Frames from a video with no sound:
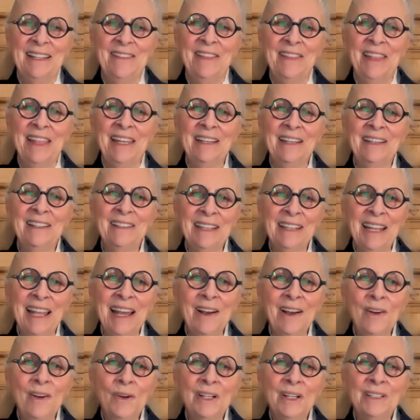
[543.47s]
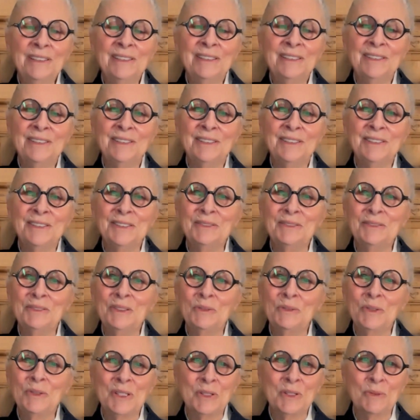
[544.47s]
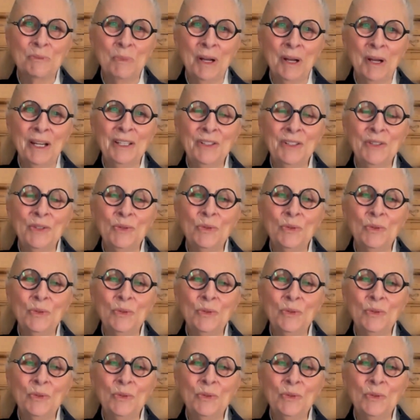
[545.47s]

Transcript: that allow us to respond to